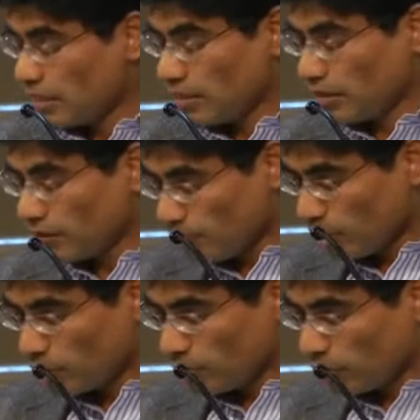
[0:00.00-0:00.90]
done
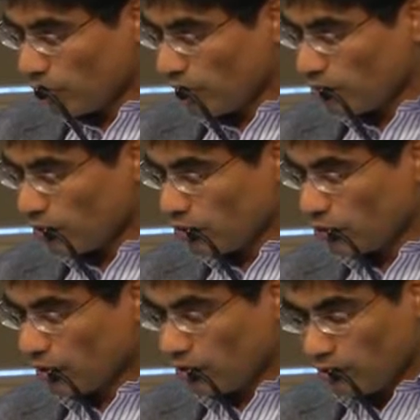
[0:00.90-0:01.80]
much more than what
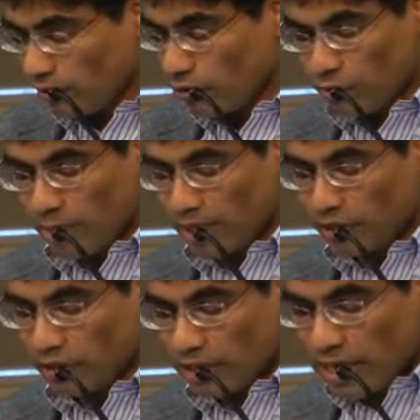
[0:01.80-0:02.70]
you can think or
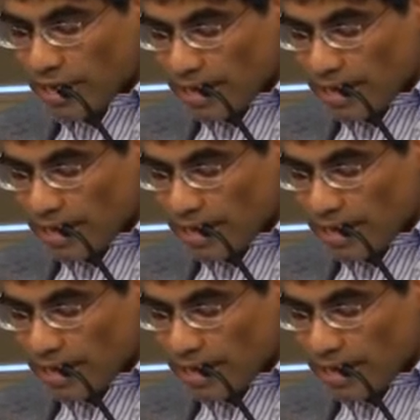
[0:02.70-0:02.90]
imagine?